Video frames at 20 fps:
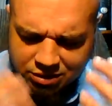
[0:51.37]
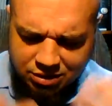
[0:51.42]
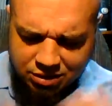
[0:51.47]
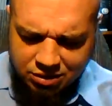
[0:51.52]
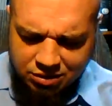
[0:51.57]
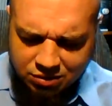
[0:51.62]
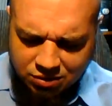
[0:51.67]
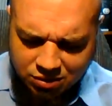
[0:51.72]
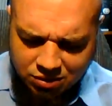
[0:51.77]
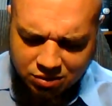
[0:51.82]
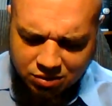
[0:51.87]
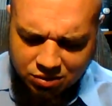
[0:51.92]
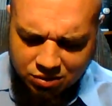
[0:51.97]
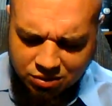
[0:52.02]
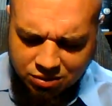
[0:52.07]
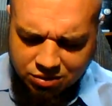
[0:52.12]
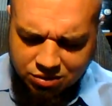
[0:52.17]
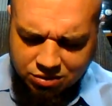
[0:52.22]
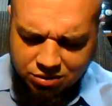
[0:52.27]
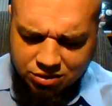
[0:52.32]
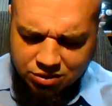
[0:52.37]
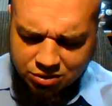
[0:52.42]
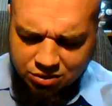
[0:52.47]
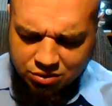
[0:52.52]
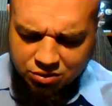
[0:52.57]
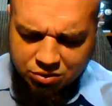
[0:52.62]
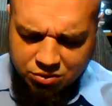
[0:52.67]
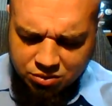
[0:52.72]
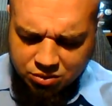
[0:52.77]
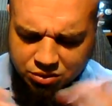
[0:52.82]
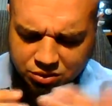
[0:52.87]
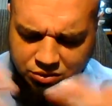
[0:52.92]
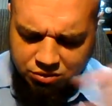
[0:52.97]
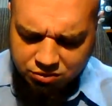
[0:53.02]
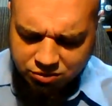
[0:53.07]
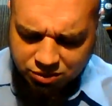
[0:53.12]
our heart to you and your